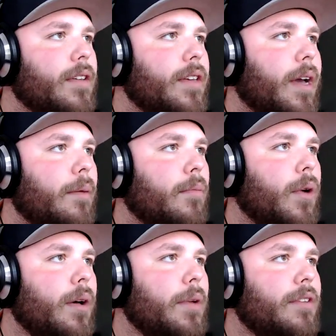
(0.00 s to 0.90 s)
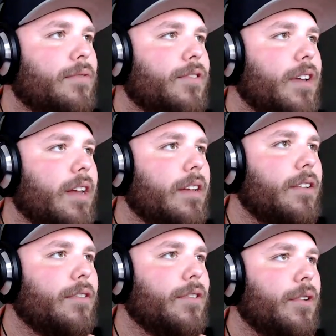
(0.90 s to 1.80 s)
Yeah. Well, I mean, shit, you
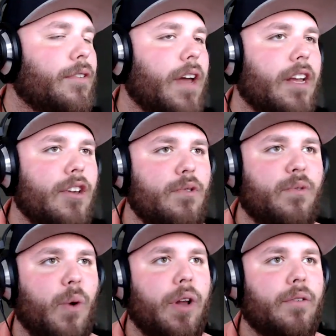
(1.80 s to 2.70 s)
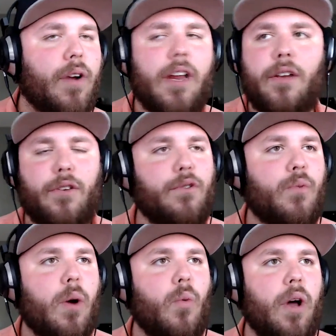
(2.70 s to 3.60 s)
just got to use one, right? You use
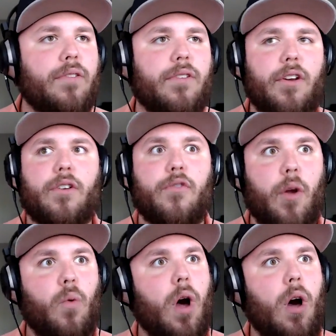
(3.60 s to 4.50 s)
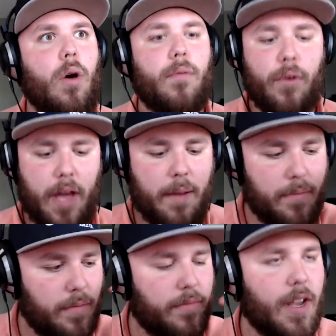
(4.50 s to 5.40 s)
one once and you're just like, oh, okay,
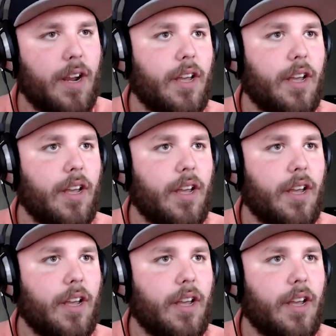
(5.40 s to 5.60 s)
there you